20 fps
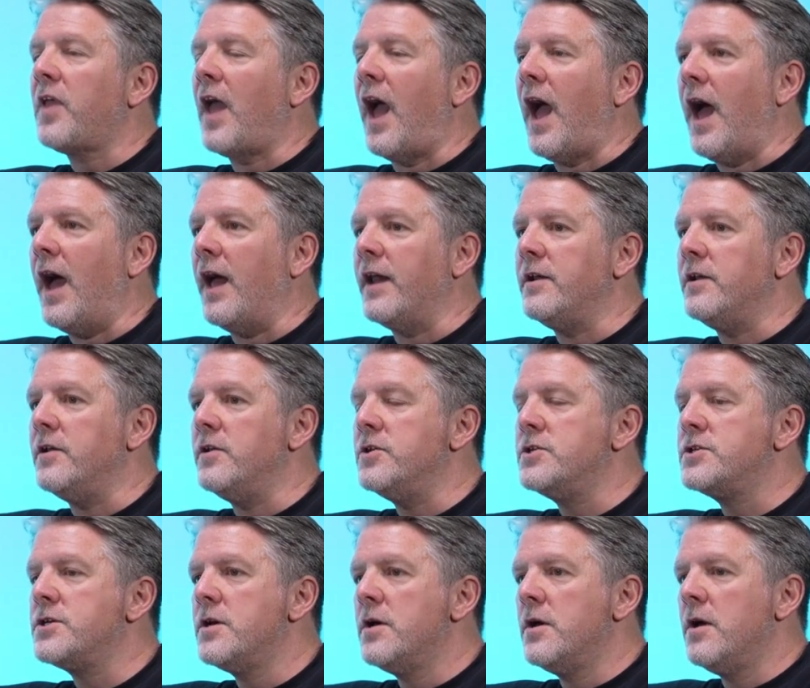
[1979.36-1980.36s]

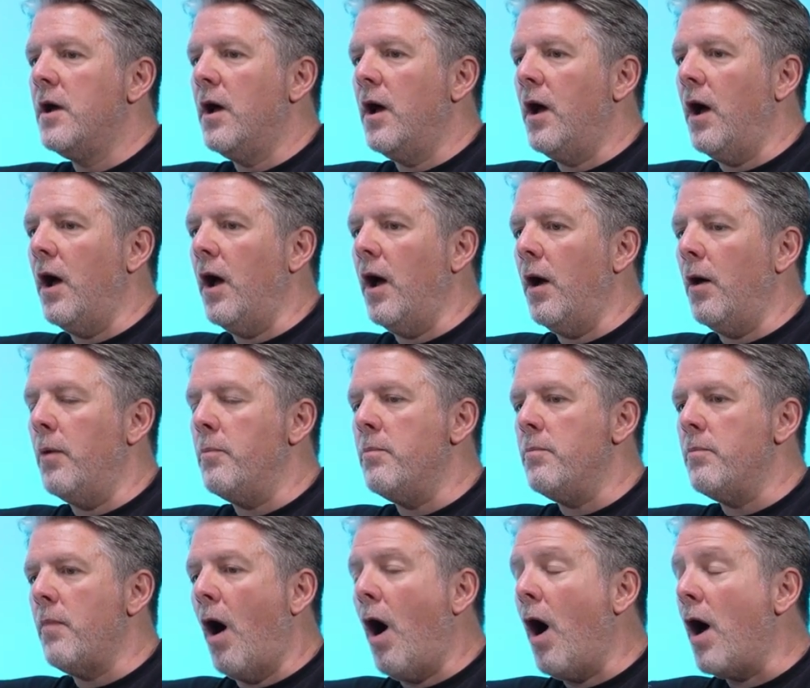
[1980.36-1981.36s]
And
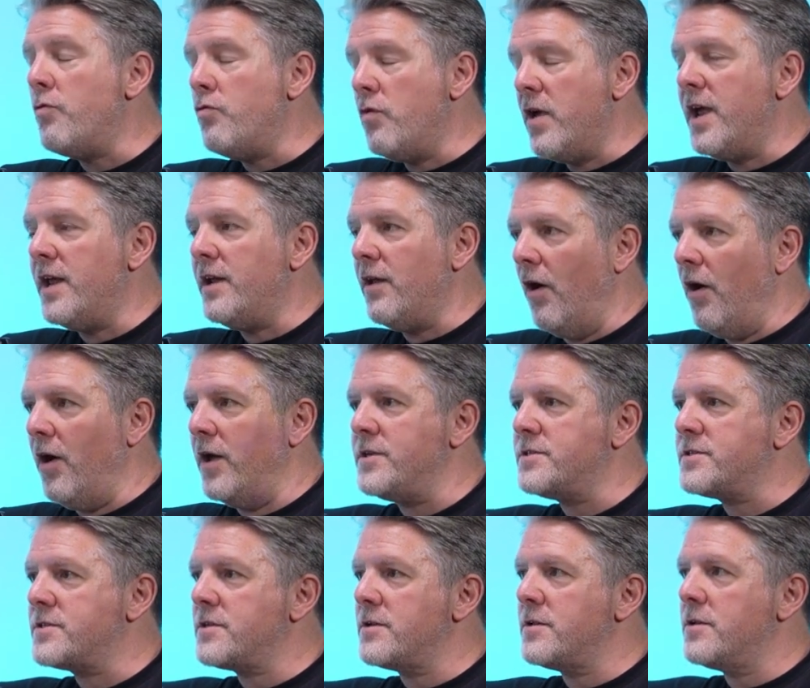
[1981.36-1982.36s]
I
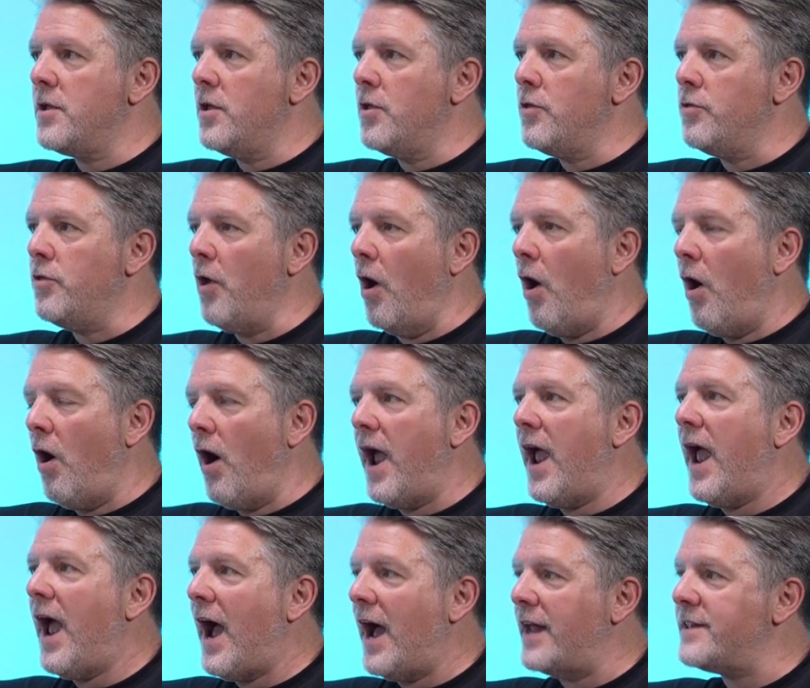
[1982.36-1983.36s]
realised that I
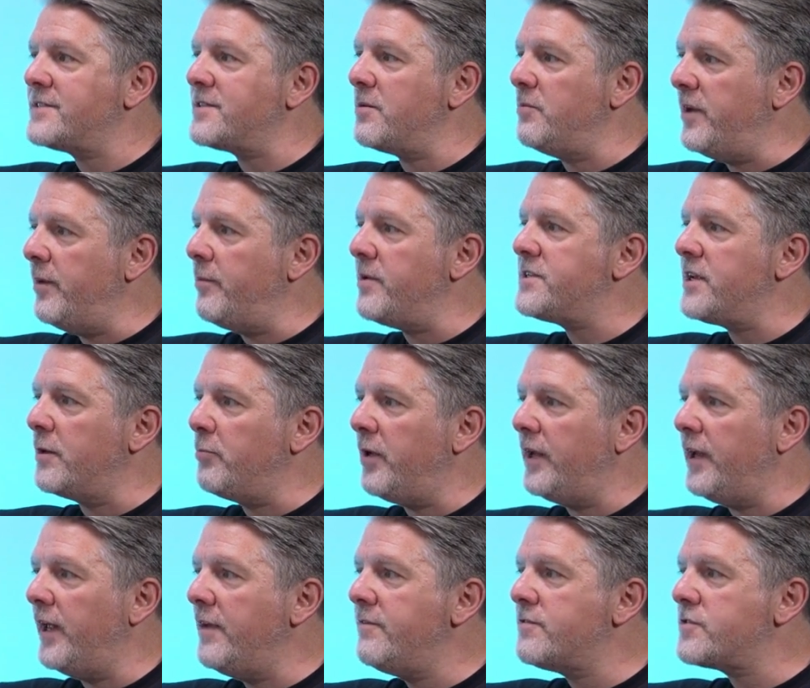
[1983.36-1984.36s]
had some limiting
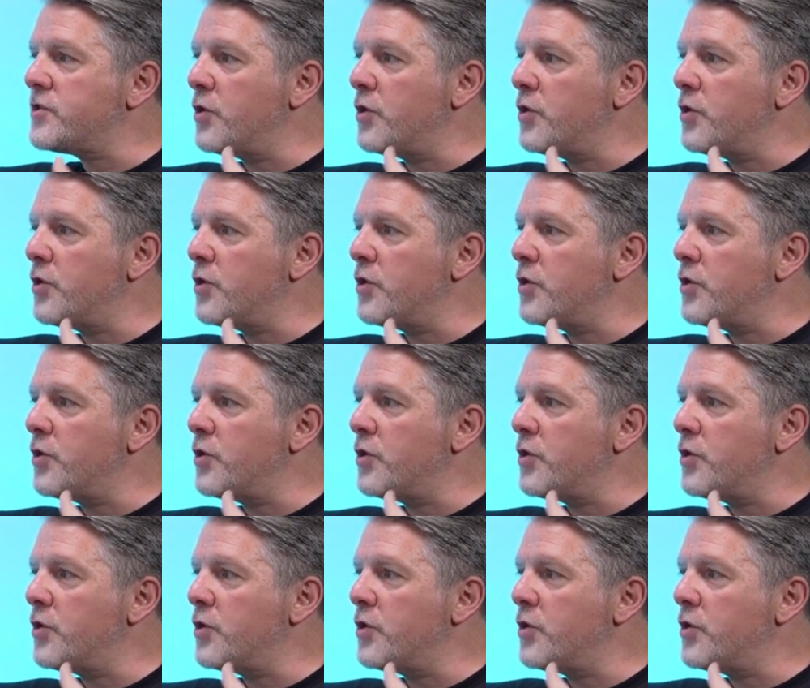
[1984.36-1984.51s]
beliefs